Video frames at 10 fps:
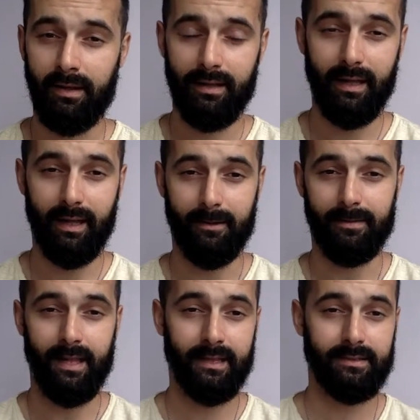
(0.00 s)
Yeah,
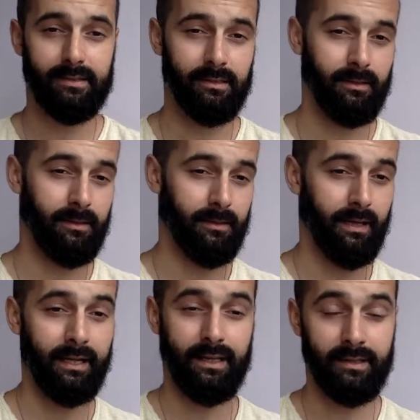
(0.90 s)

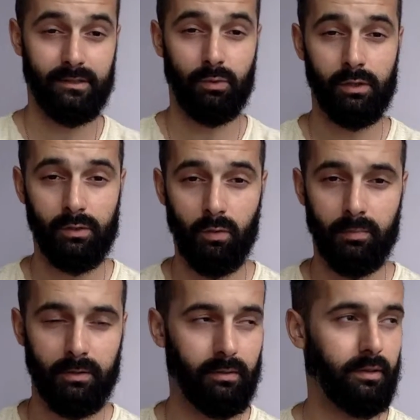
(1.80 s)
and that's totally normal.